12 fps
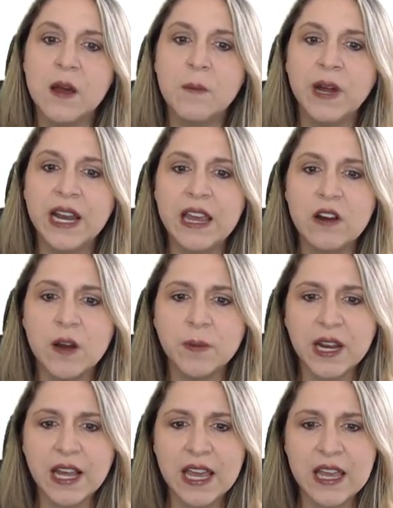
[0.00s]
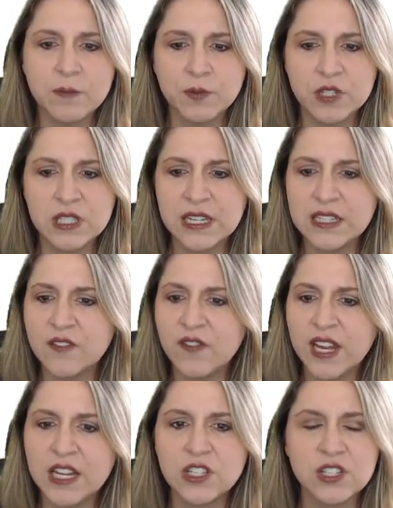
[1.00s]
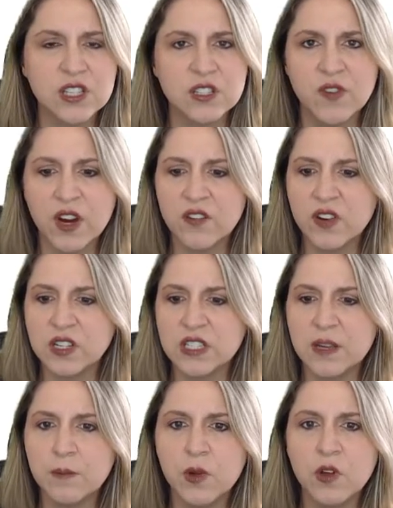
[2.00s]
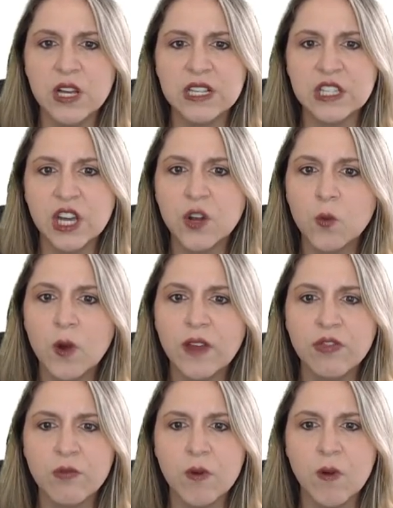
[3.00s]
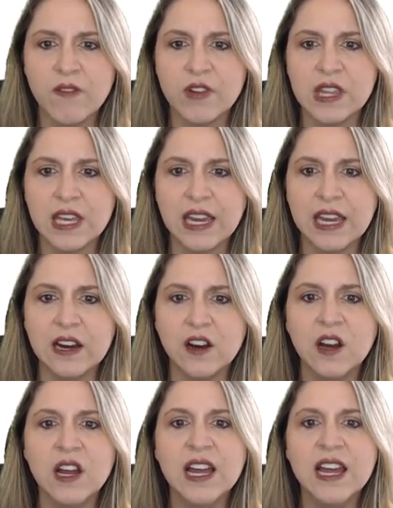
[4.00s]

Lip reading: But here I'm going to hit proceed to finish. It's very, very simple. It's going to run through everything here.